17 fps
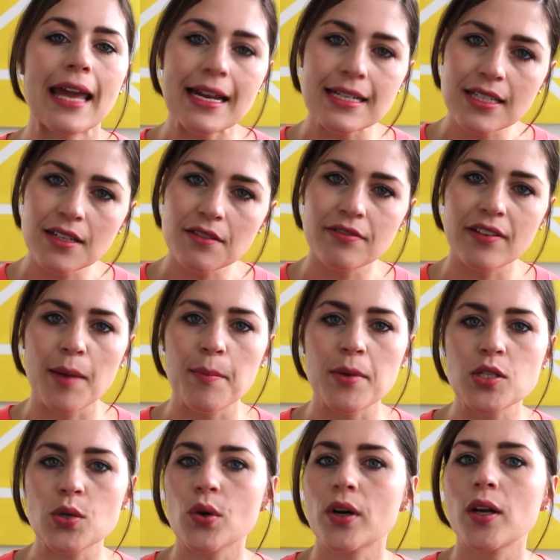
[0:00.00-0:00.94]

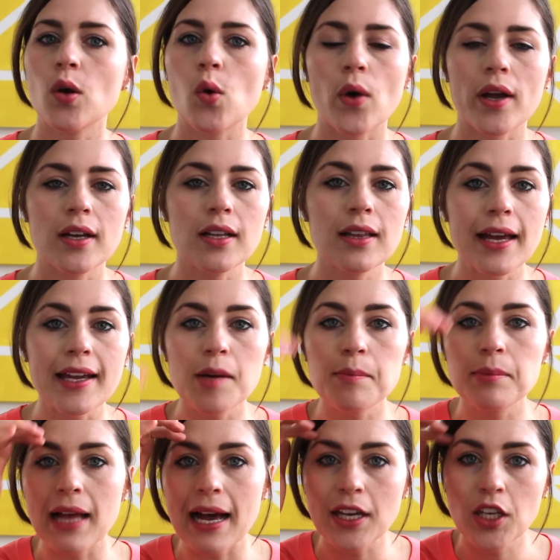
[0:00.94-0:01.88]
anti-inflammatory oil like a
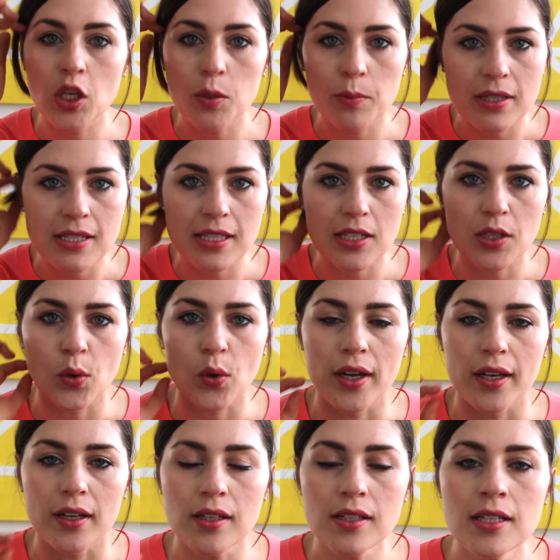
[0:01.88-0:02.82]
black cumin seed
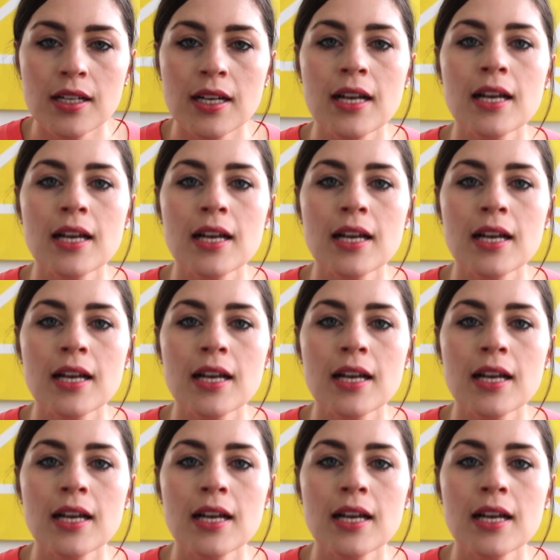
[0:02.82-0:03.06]
oil.